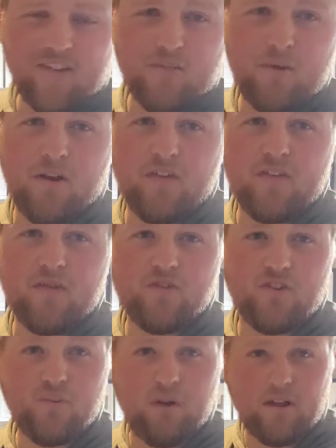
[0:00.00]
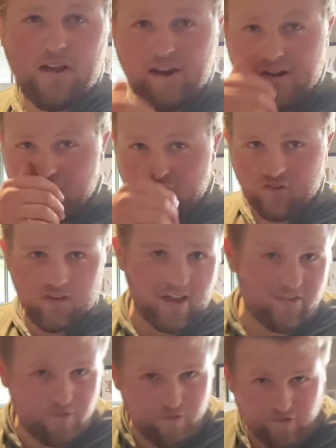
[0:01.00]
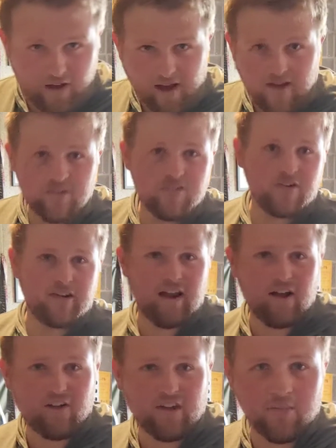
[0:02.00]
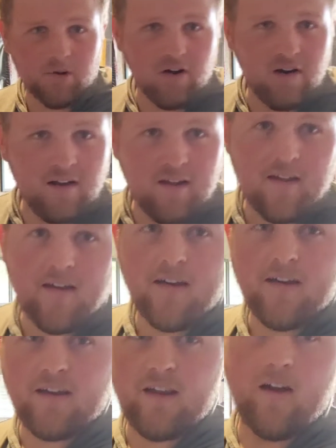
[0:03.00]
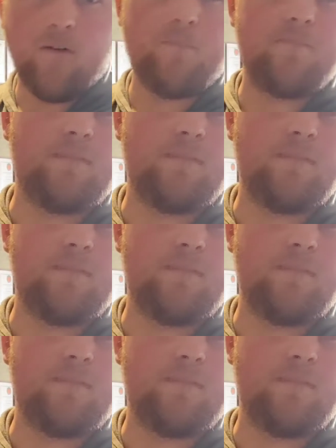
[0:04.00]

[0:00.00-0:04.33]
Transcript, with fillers: as I've been on YouTube lately, and I just look like some fat fucking alky, but, you know,